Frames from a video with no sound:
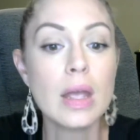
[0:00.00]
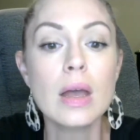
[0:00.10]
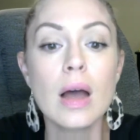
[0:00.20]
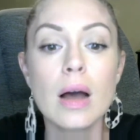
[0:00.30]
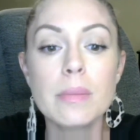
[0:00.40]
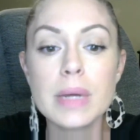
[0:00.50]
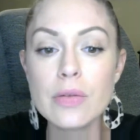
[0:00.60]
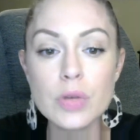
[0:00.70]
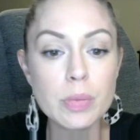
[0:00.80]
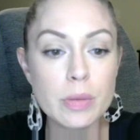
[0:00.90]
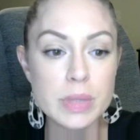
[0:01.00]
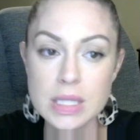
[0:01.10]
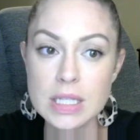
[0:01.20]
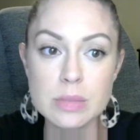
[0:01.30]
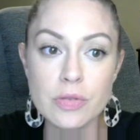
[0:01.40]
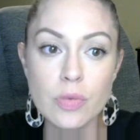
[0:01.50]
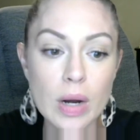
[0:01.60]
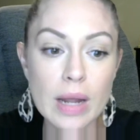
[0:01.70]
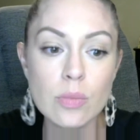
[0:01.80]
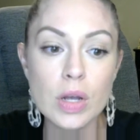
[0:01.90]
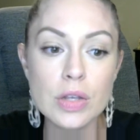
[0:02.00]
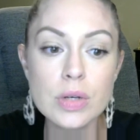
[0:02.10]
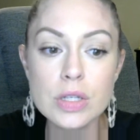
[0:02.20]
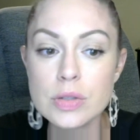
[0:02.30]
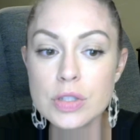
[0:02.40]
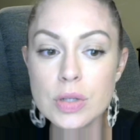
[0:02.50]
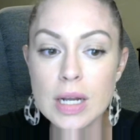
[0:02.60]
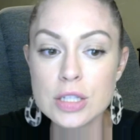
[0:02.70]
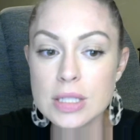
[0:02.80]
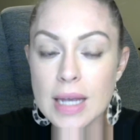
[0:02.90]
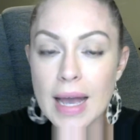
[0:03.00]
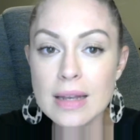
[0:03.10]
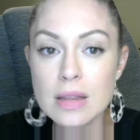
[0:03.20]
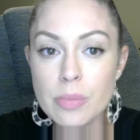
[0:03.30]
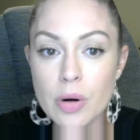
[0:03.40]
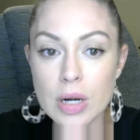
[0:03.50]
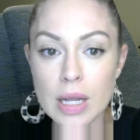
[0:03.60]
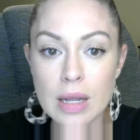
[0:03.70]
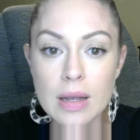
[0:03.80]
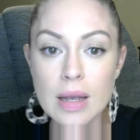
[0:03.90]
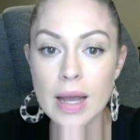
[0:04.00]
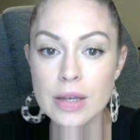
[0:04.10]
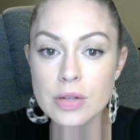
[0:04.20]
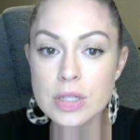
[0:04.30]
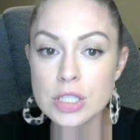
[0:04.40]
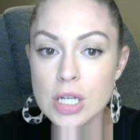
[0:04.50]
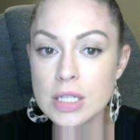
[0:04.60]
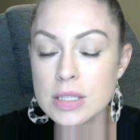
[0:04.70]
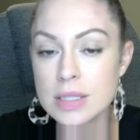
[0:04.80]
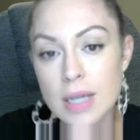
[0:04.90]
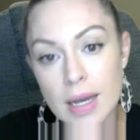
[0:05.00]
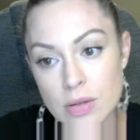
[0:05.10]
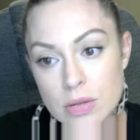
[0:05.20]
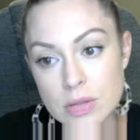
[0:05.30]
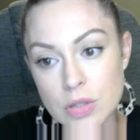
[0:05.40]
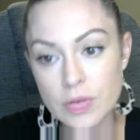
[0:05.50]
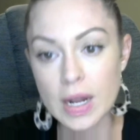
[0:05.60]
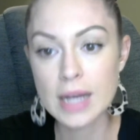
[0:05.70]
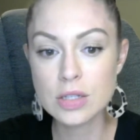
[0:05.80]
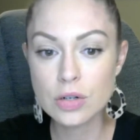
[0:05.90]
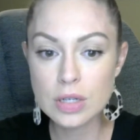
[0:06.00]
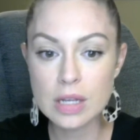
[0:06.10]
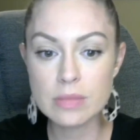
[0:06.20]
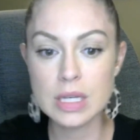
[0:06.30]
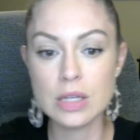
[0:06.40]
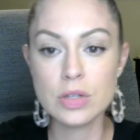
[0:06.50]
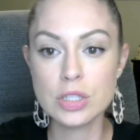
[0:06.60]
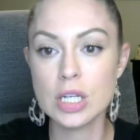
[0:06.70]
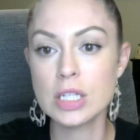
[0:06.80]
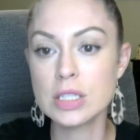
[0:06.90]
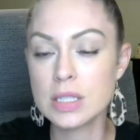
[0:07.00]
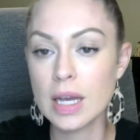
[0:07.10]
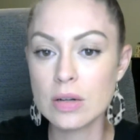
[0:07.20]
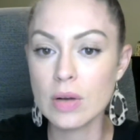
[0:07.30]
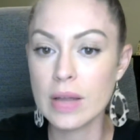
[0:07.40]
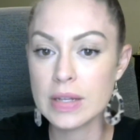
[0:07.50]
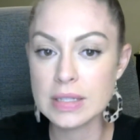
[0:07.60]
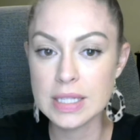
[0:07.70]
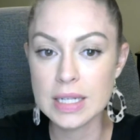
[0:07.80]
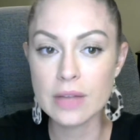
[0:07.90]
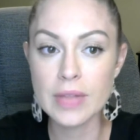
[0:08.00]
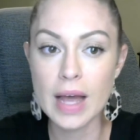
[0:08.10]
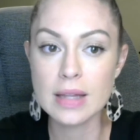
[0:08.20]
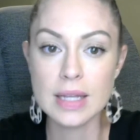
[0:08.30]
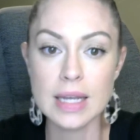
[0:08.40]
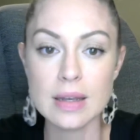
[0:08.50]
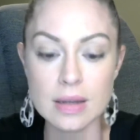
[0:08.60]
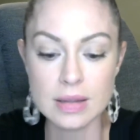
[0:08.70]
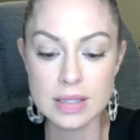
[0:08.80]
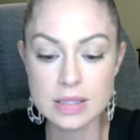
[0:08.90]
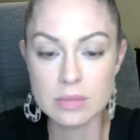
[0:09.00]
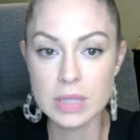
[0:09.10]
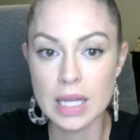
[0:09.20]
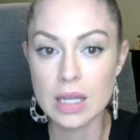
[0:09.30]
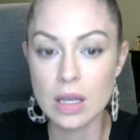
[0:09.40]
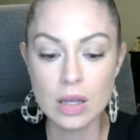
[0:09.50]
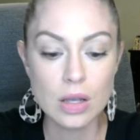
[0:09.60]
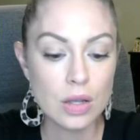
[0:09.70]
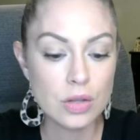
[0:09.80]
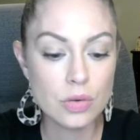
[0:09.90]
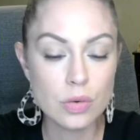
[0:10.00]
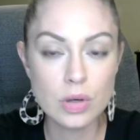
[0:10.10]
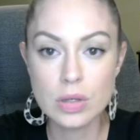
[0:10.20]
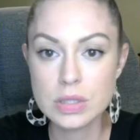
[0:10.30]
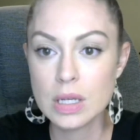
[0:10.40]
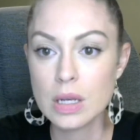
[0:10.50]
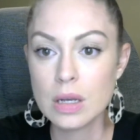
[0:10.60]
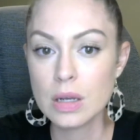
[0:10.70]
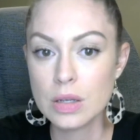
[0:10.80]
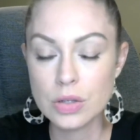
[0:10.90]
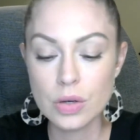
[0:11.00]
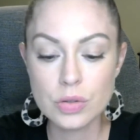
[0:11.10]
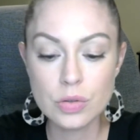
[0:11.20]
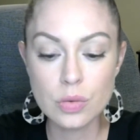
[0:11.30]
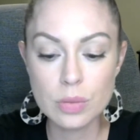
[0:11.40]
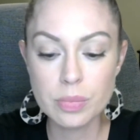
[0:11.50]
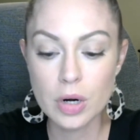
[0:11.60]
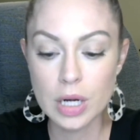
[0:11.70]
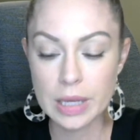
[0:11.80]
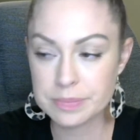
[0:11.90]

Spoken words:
But I've repurposed links before. And what you can do is you can actually edit the party and you can change the title. So if it has her name in it, you can change the title and then send out that link. And this can be like yours, you know, your party.